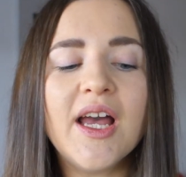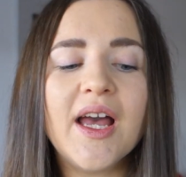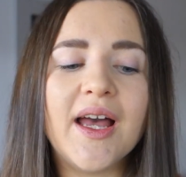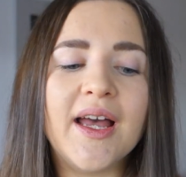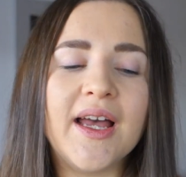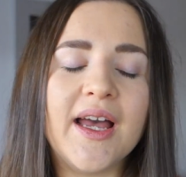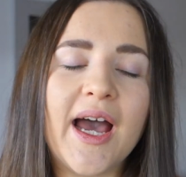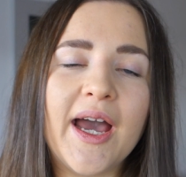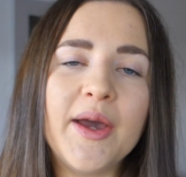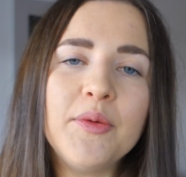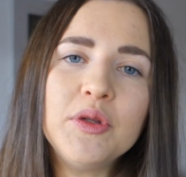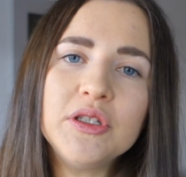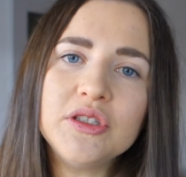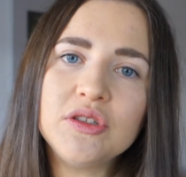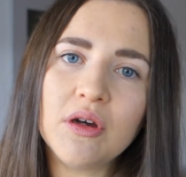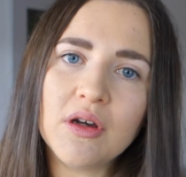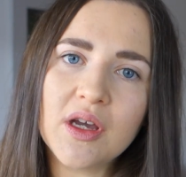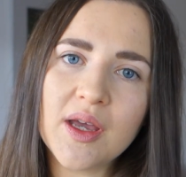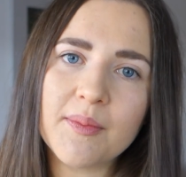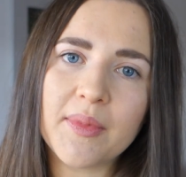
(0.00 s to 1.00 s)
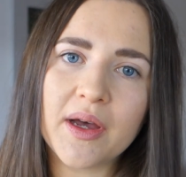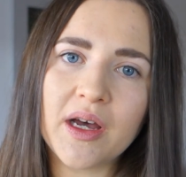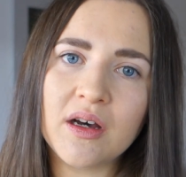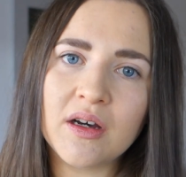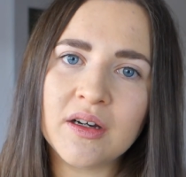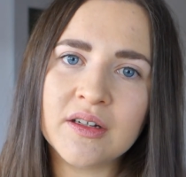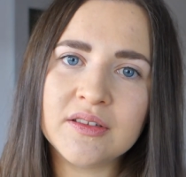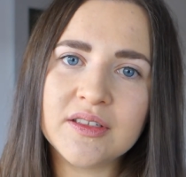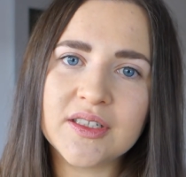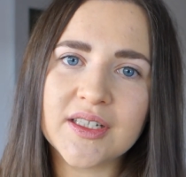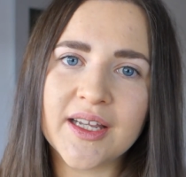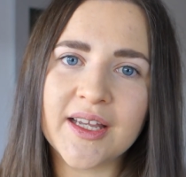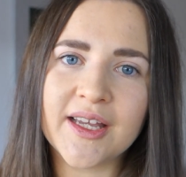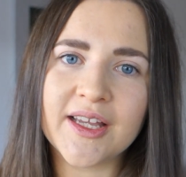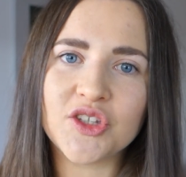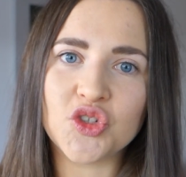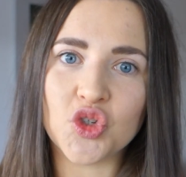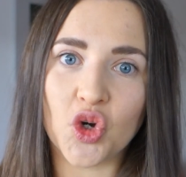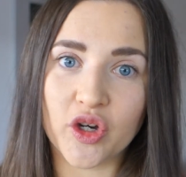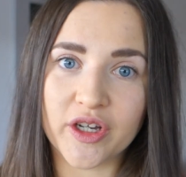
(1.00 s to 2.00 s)
I will talk about
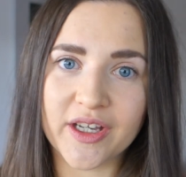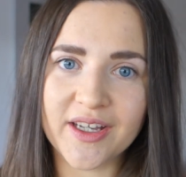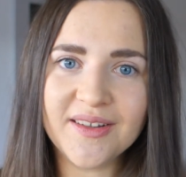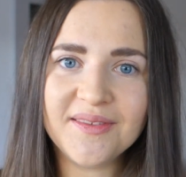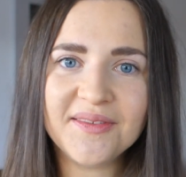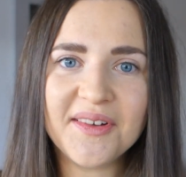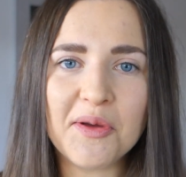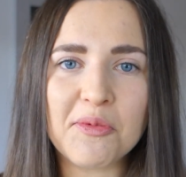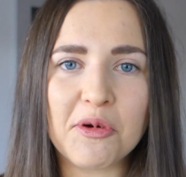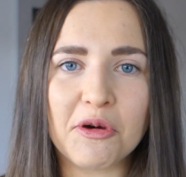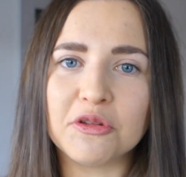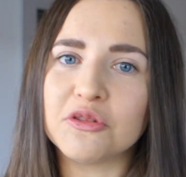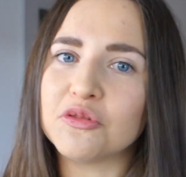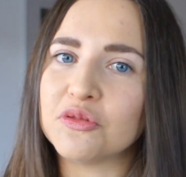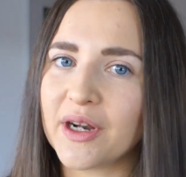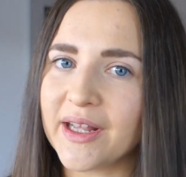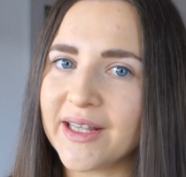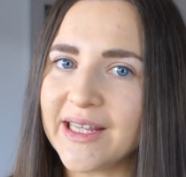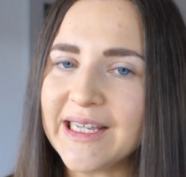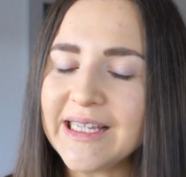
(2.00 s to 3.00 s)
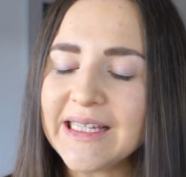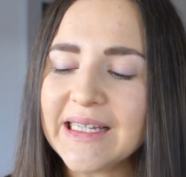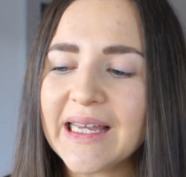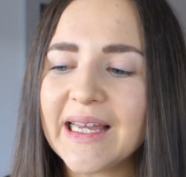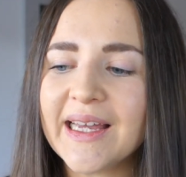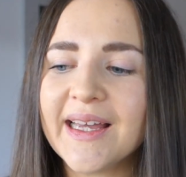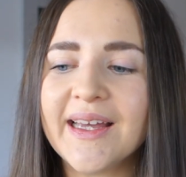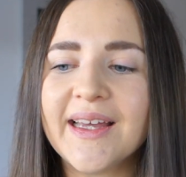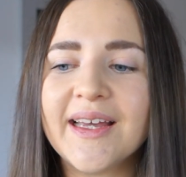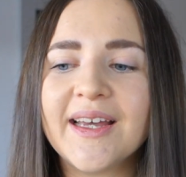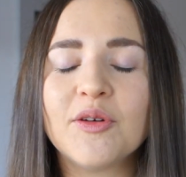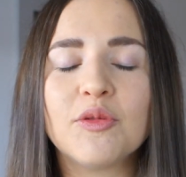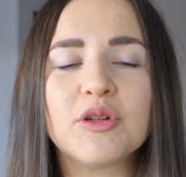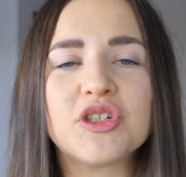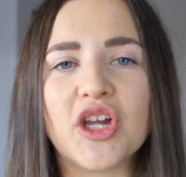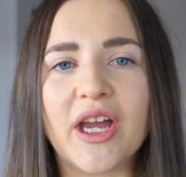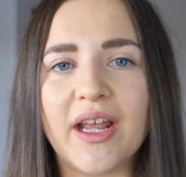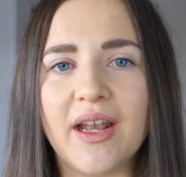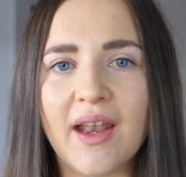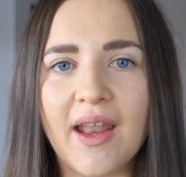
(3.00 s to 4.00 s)
jogging, about running,
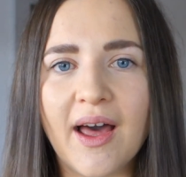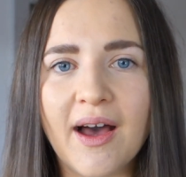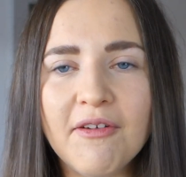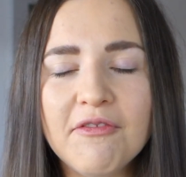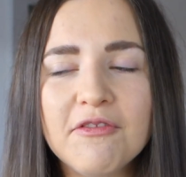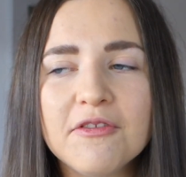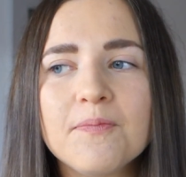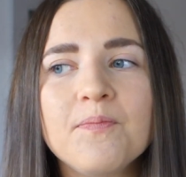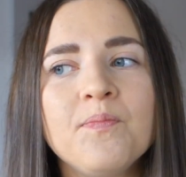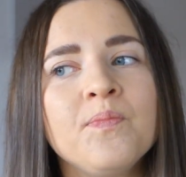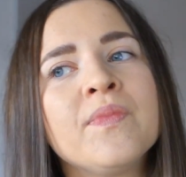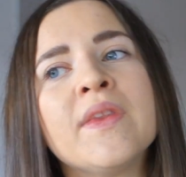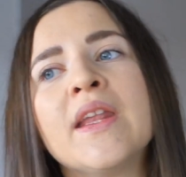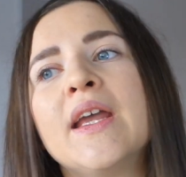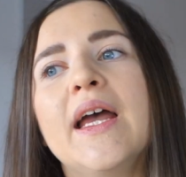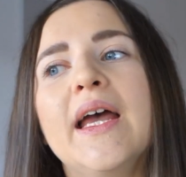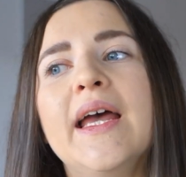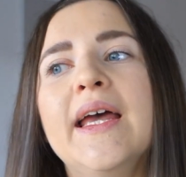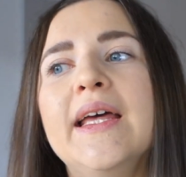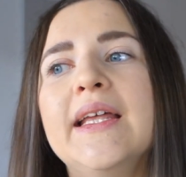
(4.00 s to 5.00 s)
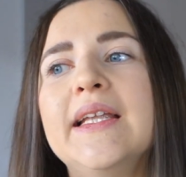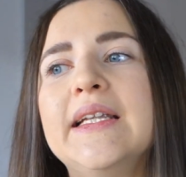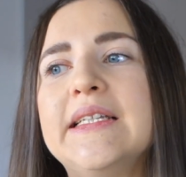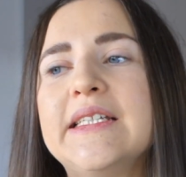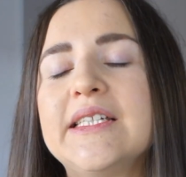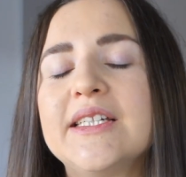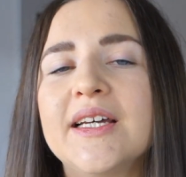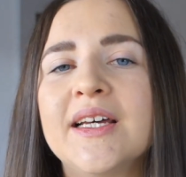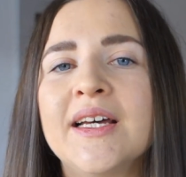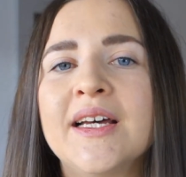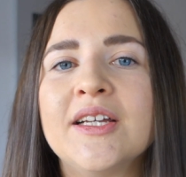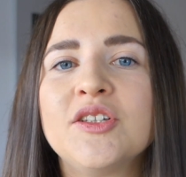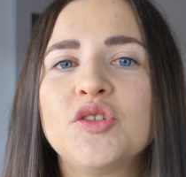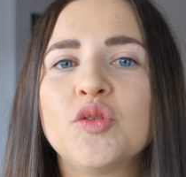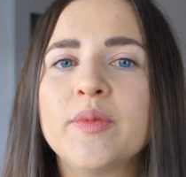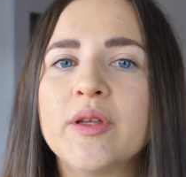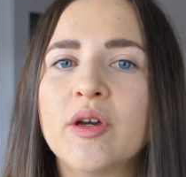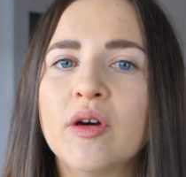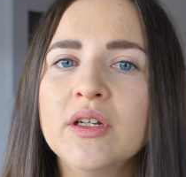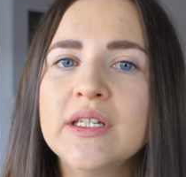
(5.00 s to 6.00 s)
which I love. And to
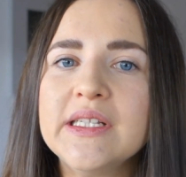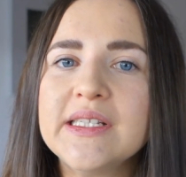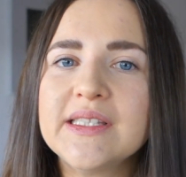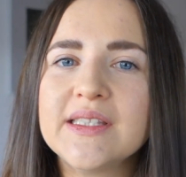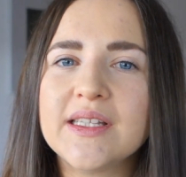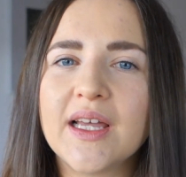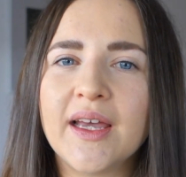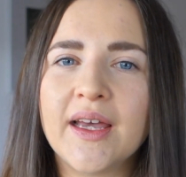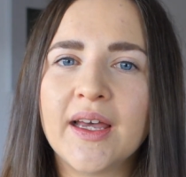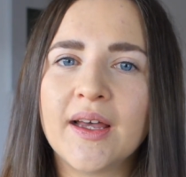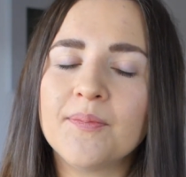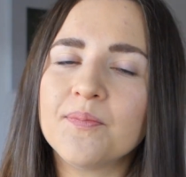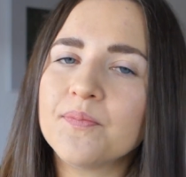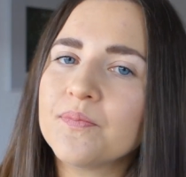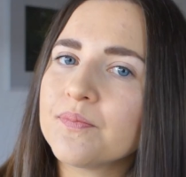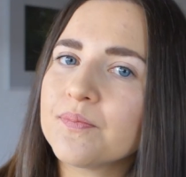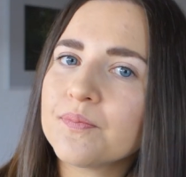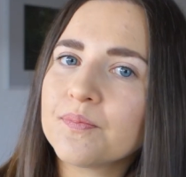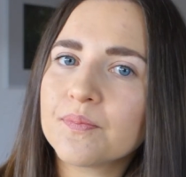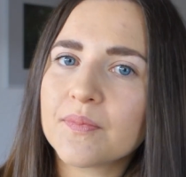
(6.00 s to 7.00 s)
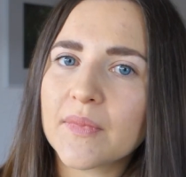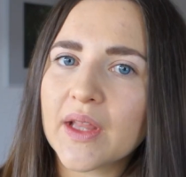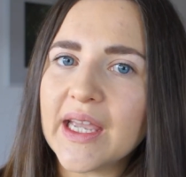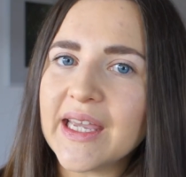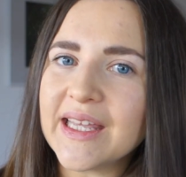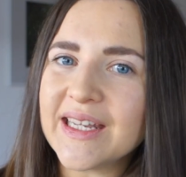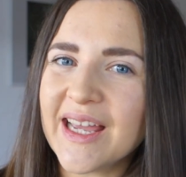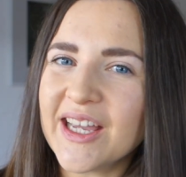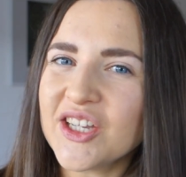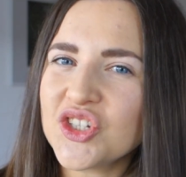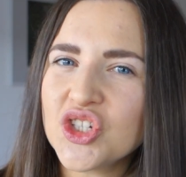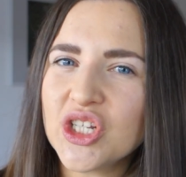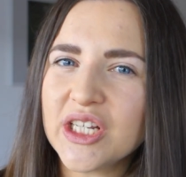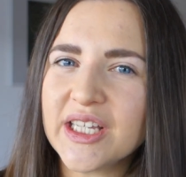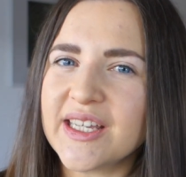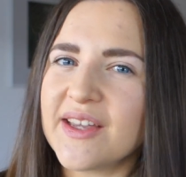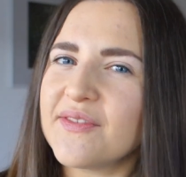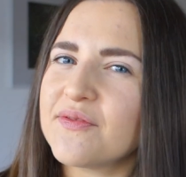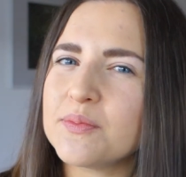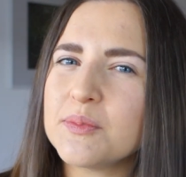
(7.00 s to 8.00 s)
be honest, it
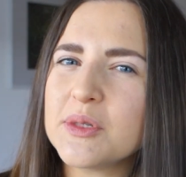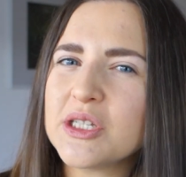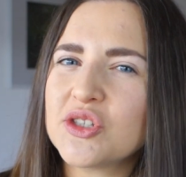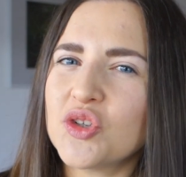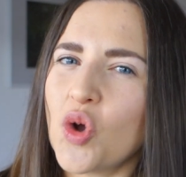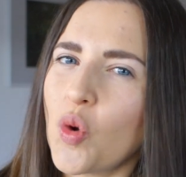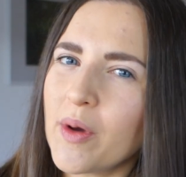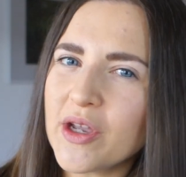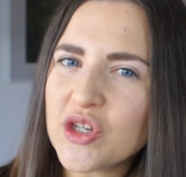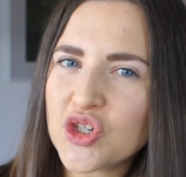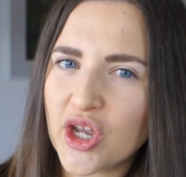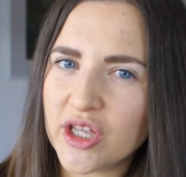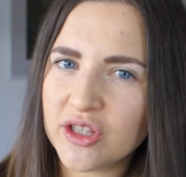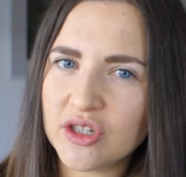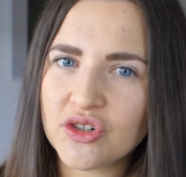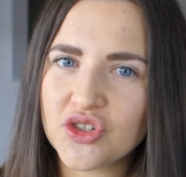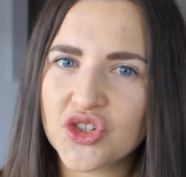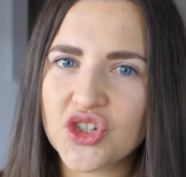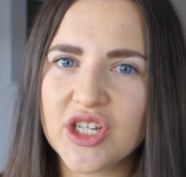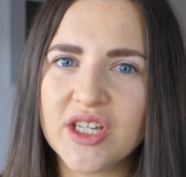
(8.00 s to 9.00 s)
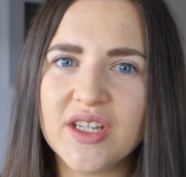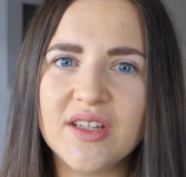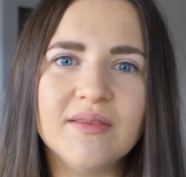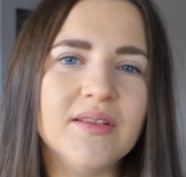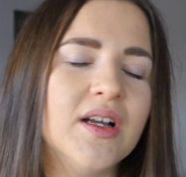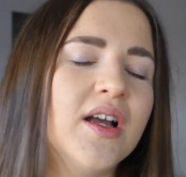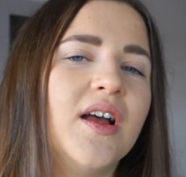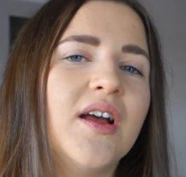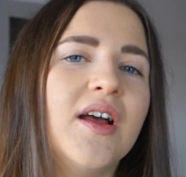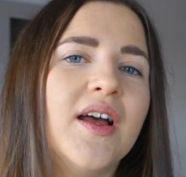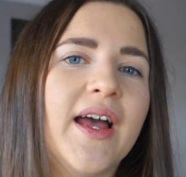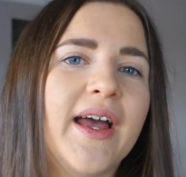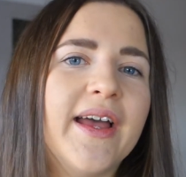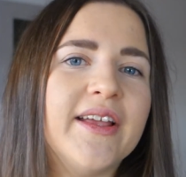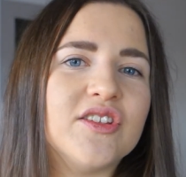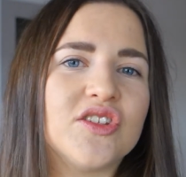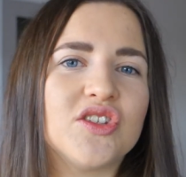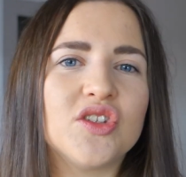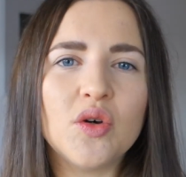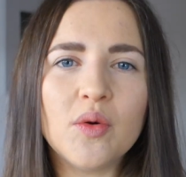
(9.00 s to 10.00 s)
actually gives me so much energy
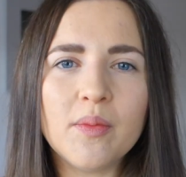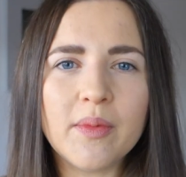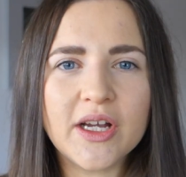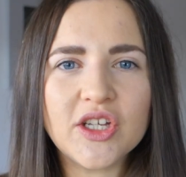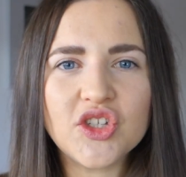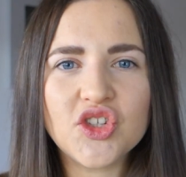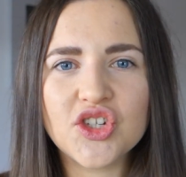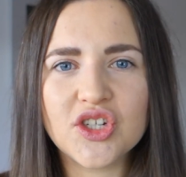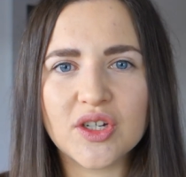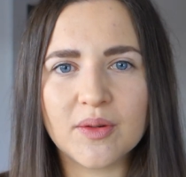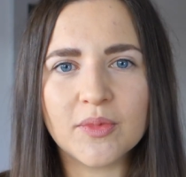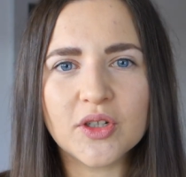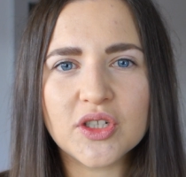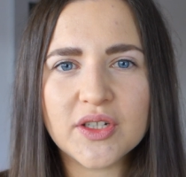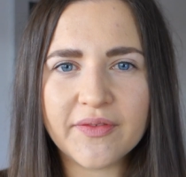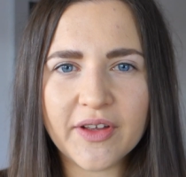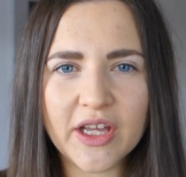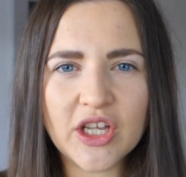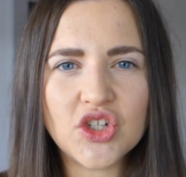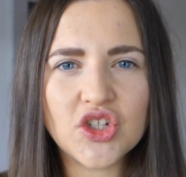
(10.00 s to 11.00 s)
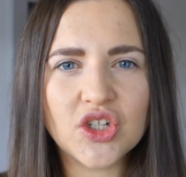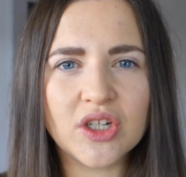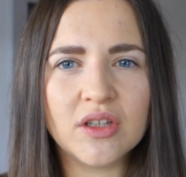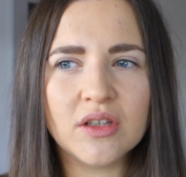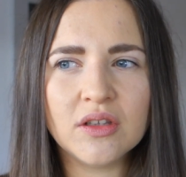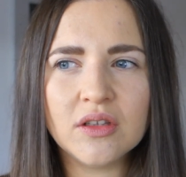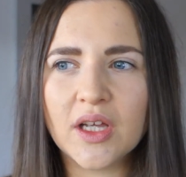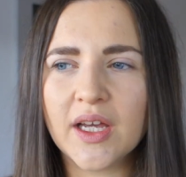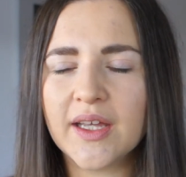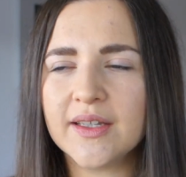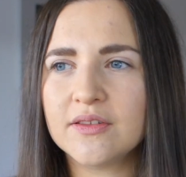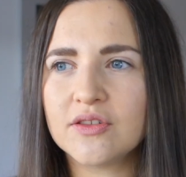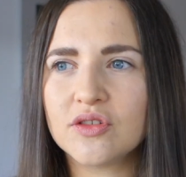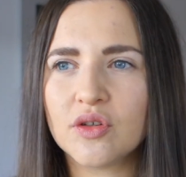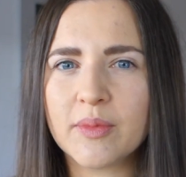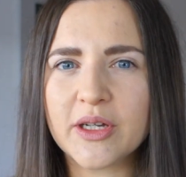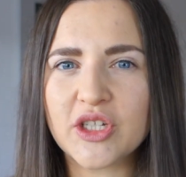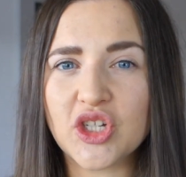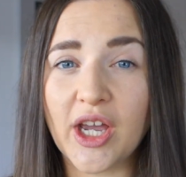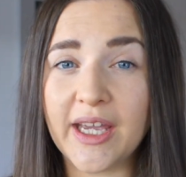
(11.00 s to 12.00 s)
and so much motivation and
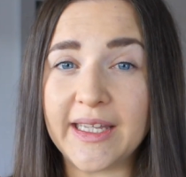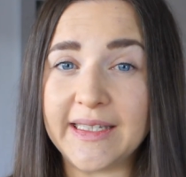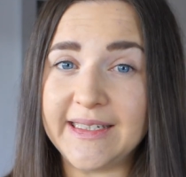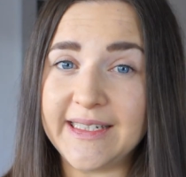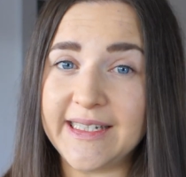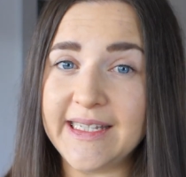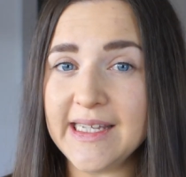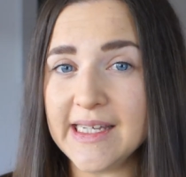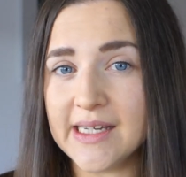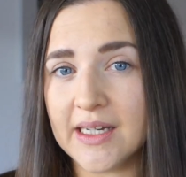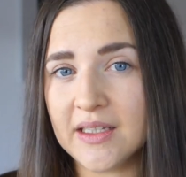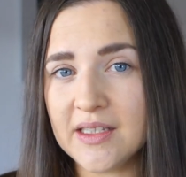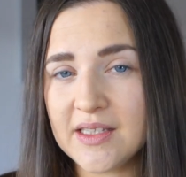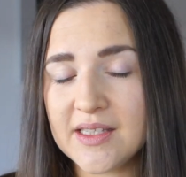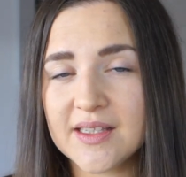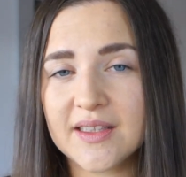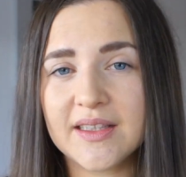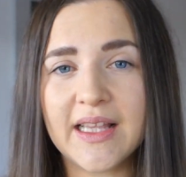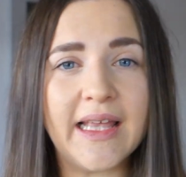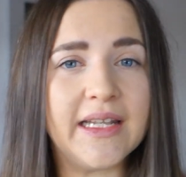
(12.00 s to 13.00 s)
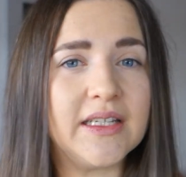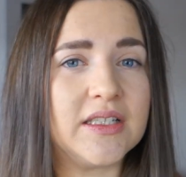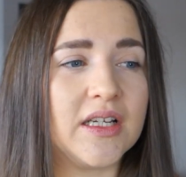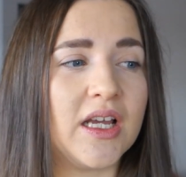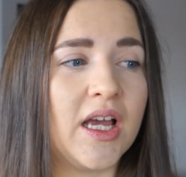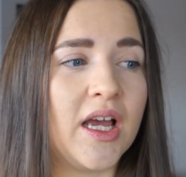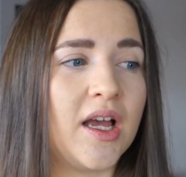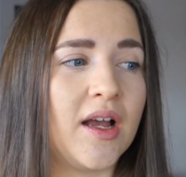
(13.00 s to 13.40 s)
so much ideas that